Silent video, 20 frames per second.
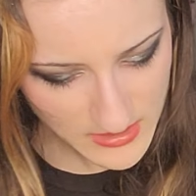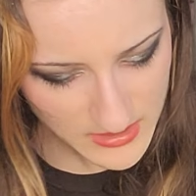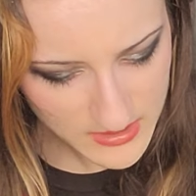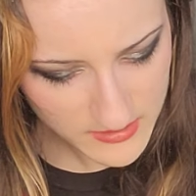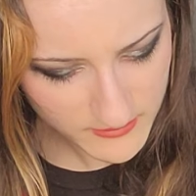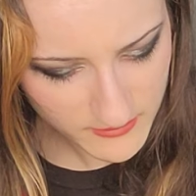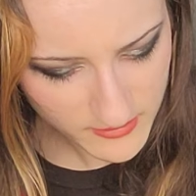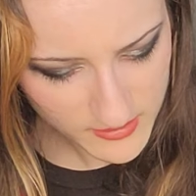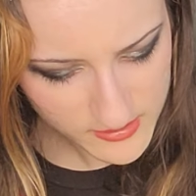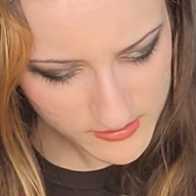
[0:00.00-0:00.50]

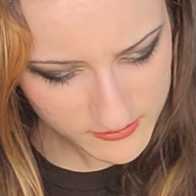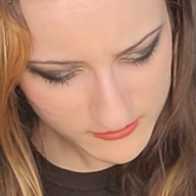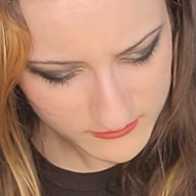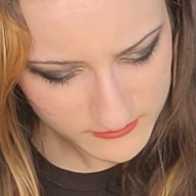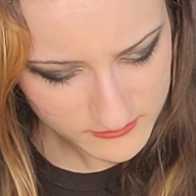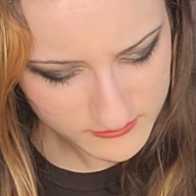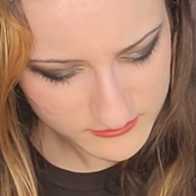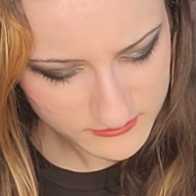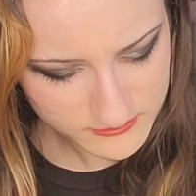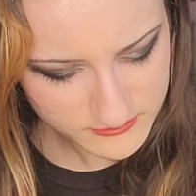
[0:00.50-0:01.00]
And so
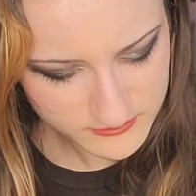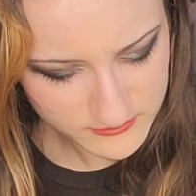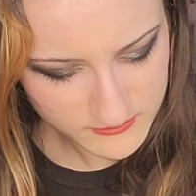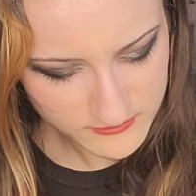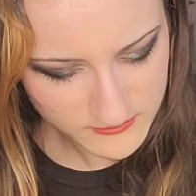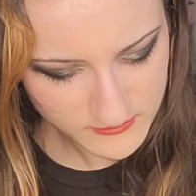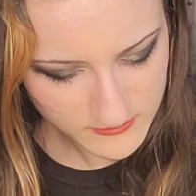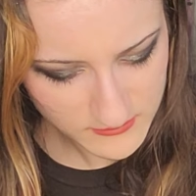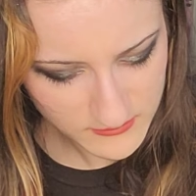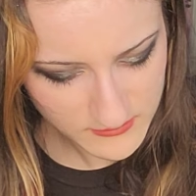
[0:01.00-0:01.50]

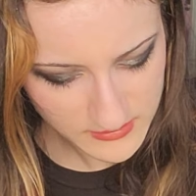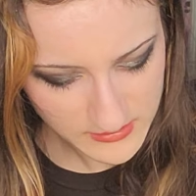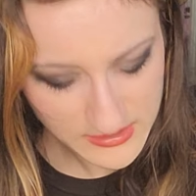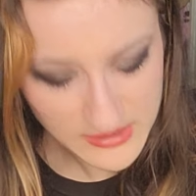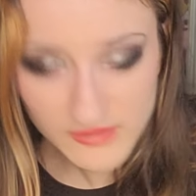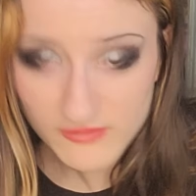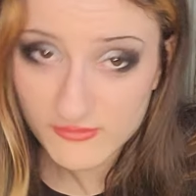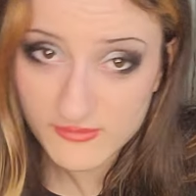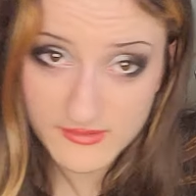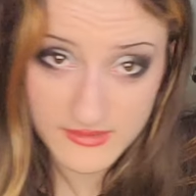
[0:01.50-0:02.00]

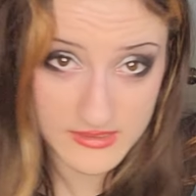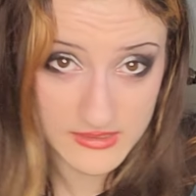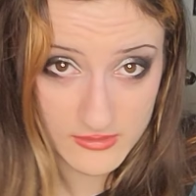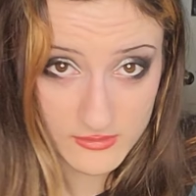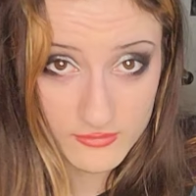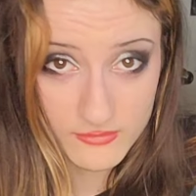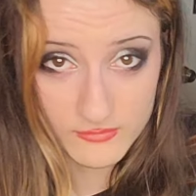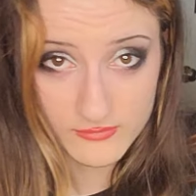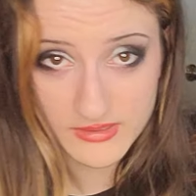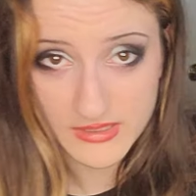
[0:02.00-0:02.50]

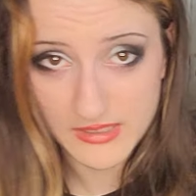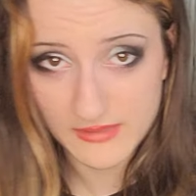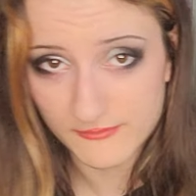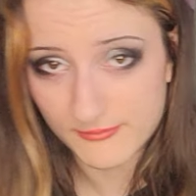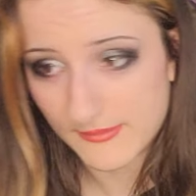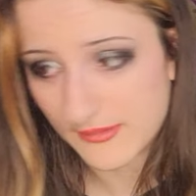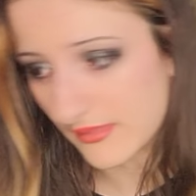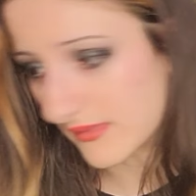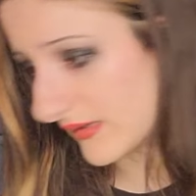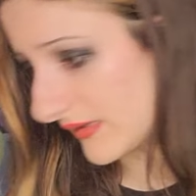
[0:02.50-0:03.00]
here's what I've
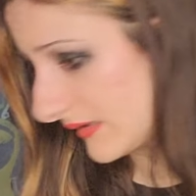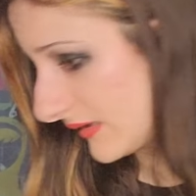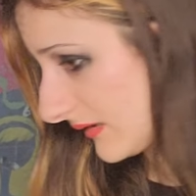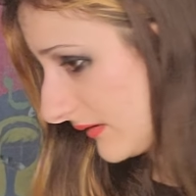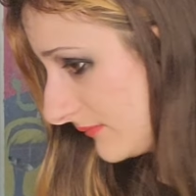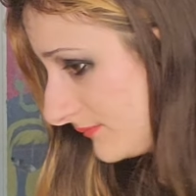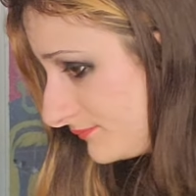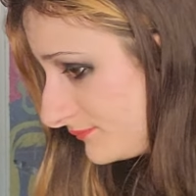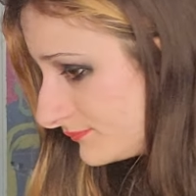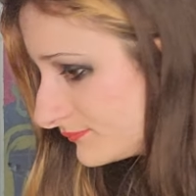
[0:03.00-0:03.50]
been
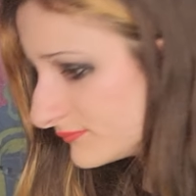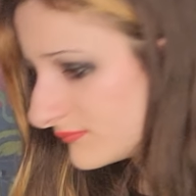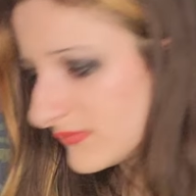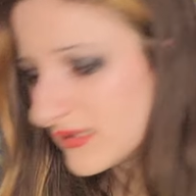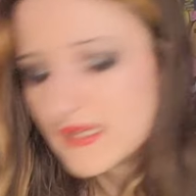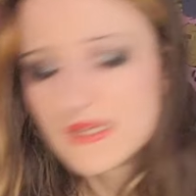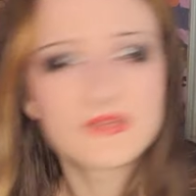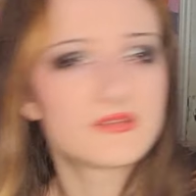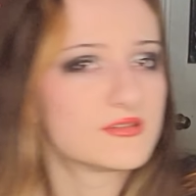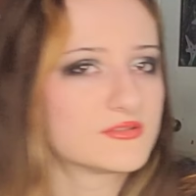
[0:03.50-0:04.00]
thinking
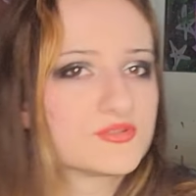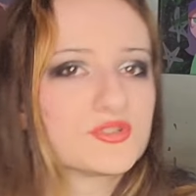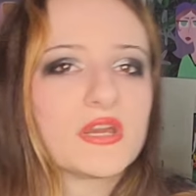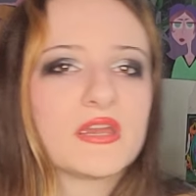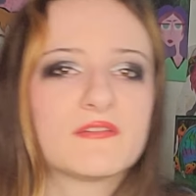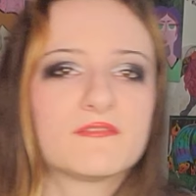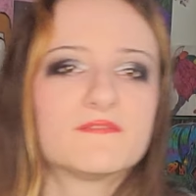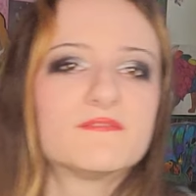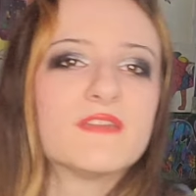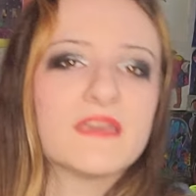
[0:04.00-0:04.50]
to
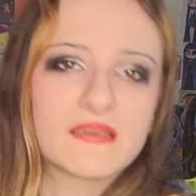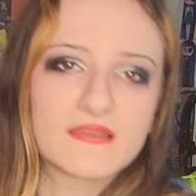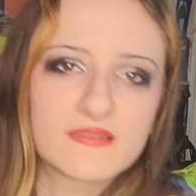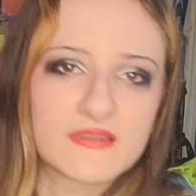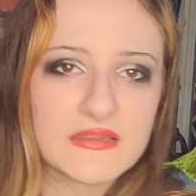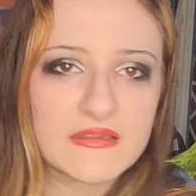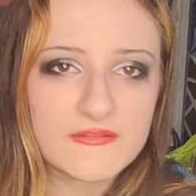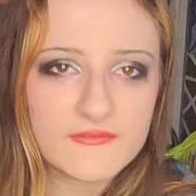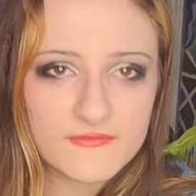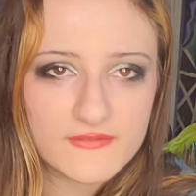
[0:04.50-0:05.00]
try and fix
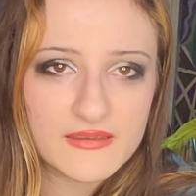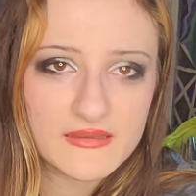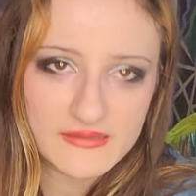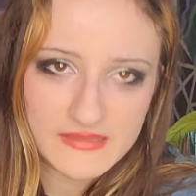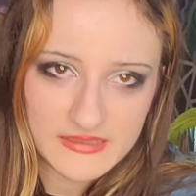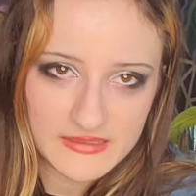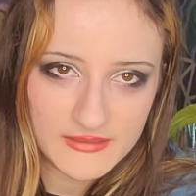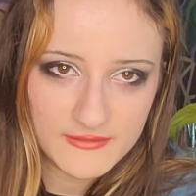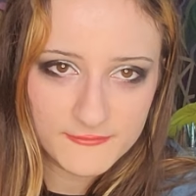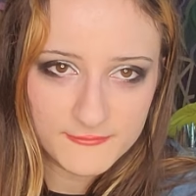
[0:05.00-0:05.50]
this
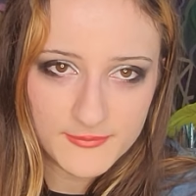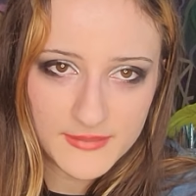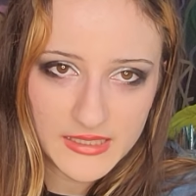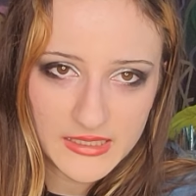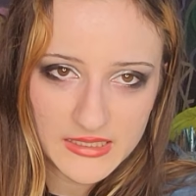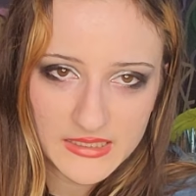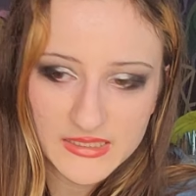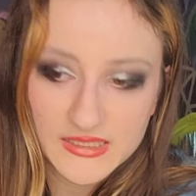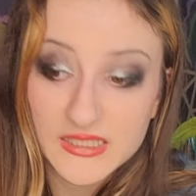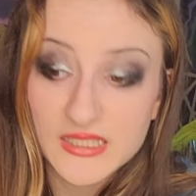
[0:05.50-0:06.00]
feeling of
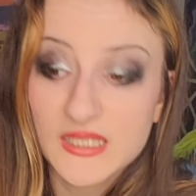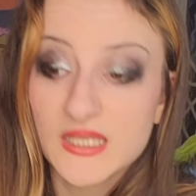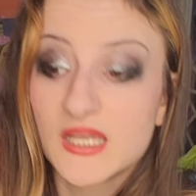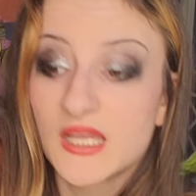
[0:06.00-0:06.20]
mine.